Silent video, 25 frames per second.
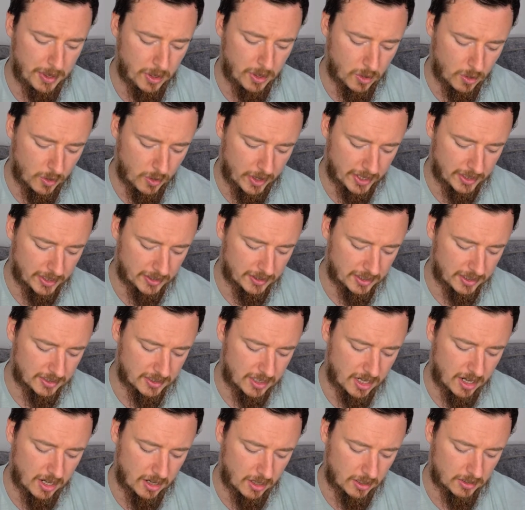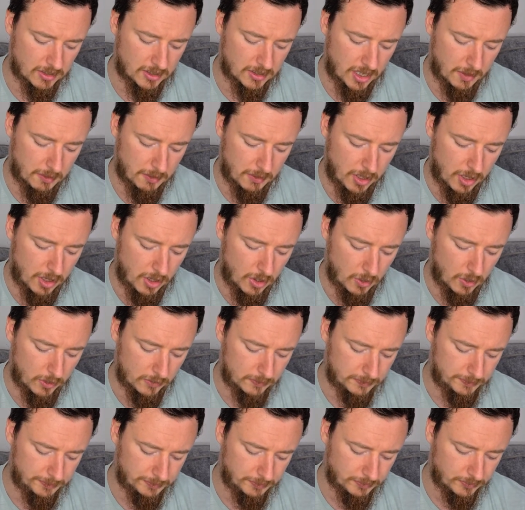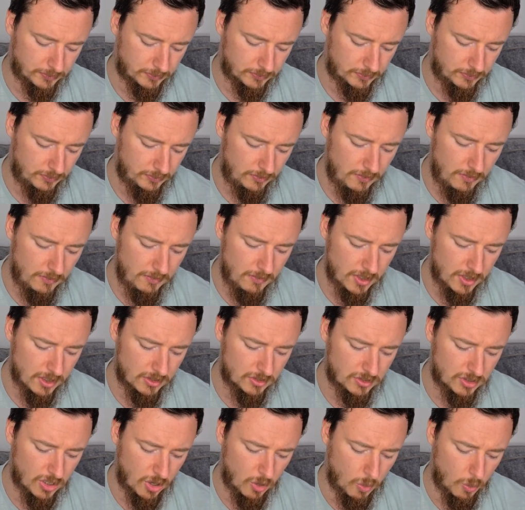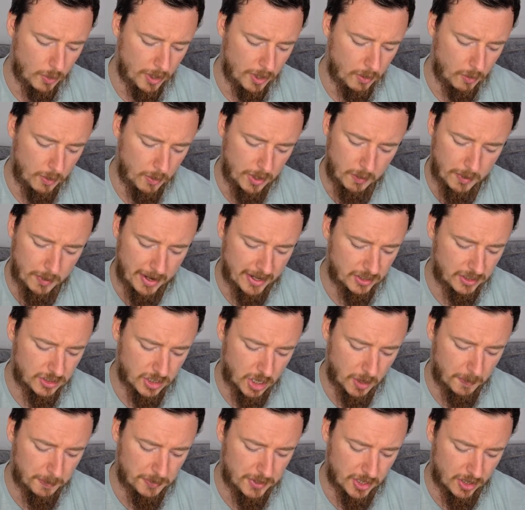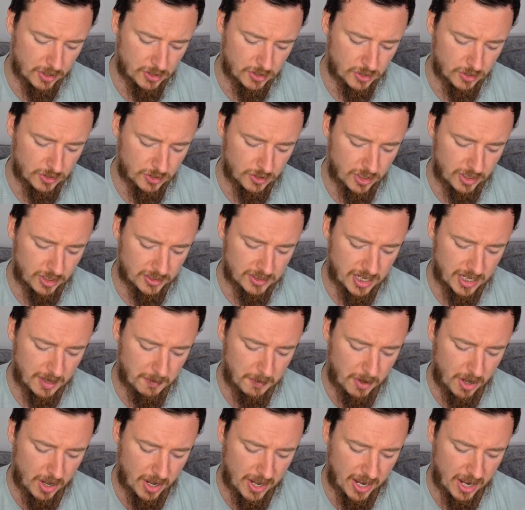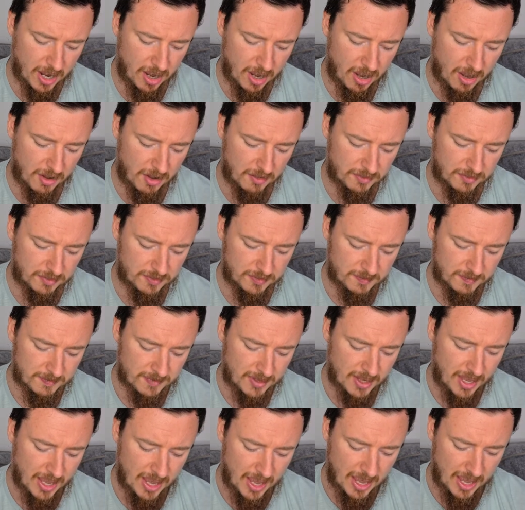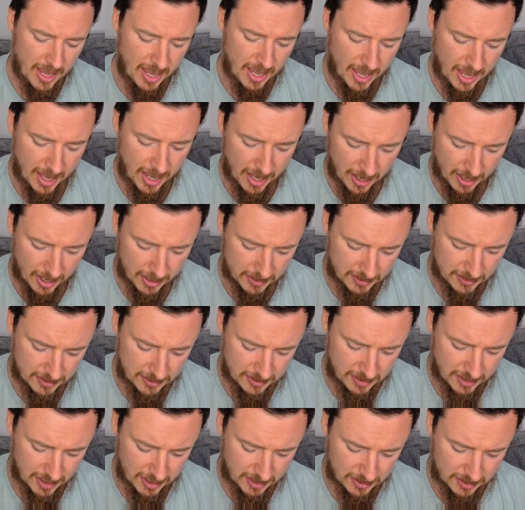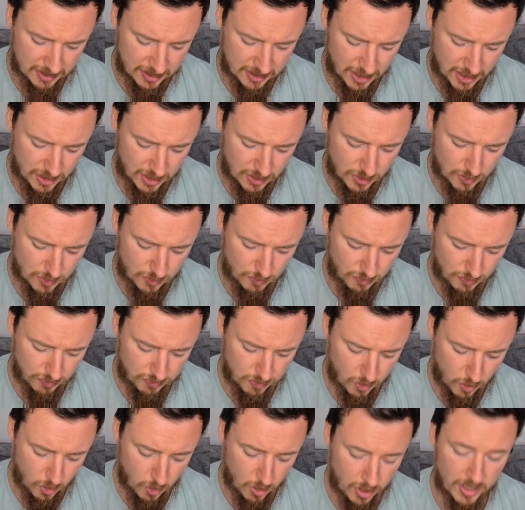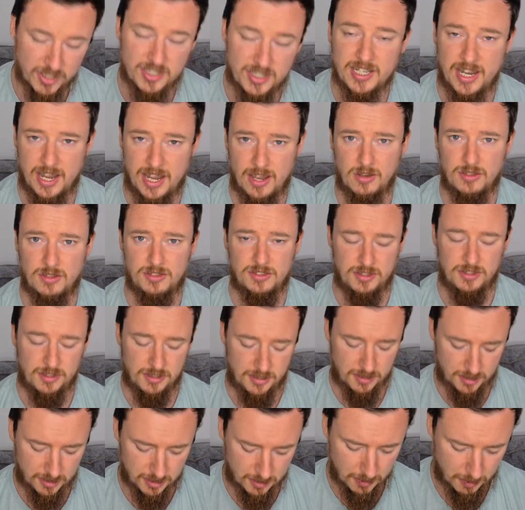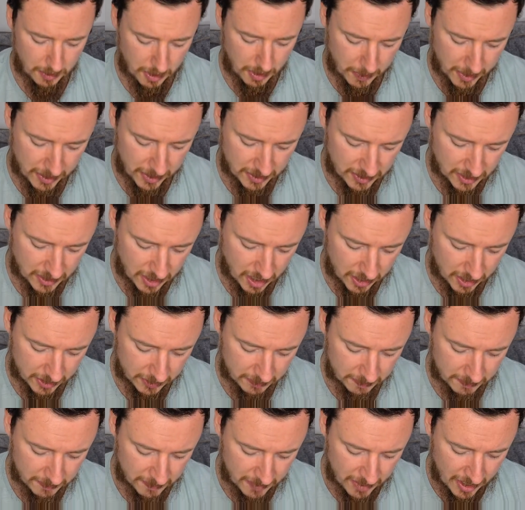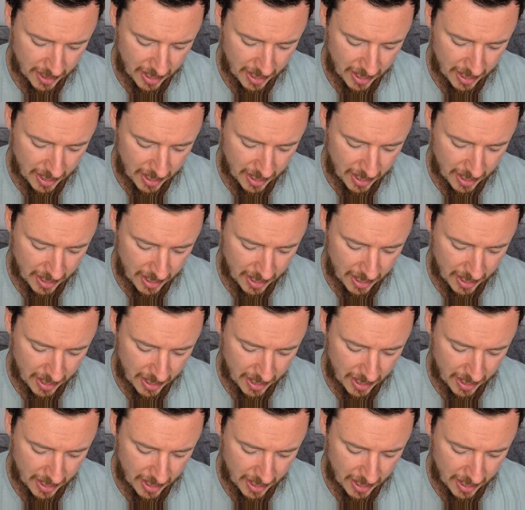Bitcoin is on an all-time low. So we went up there to an all-time high of 64,000 we went on,